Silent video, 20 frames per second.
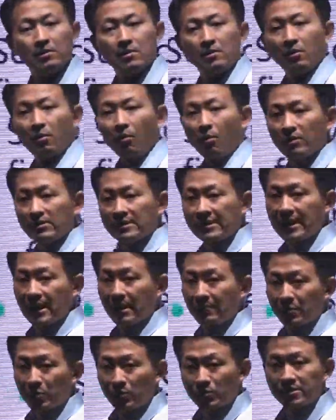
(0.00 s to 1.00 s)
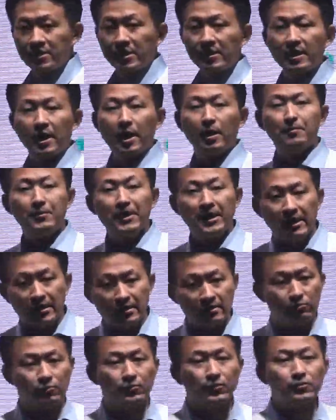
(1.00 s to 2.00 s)
All the capitals can come
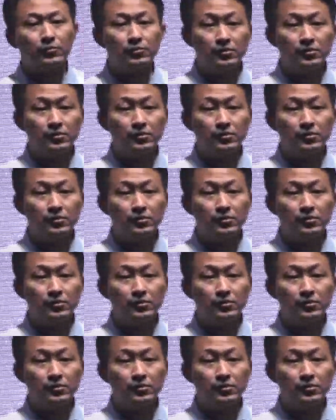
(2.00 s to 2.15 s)
in through